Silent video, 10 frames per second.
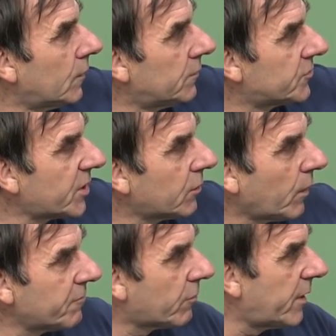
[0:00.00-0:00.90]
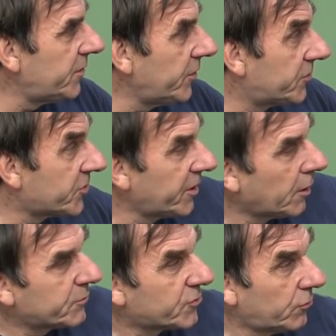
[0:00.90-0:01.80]
sent away for
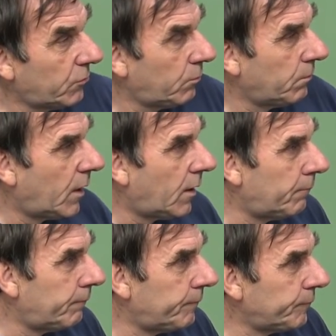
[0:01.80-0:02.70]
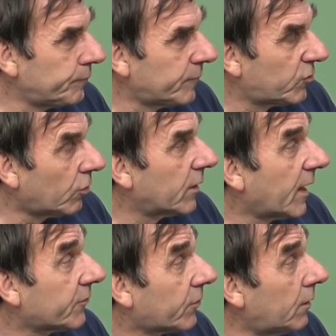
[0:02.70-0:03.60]
NDT up to
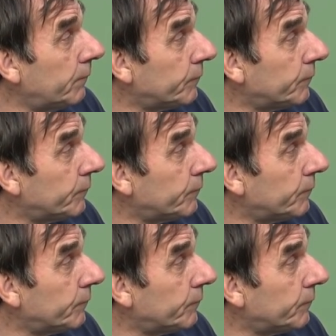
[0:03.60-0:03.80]
Doncaster.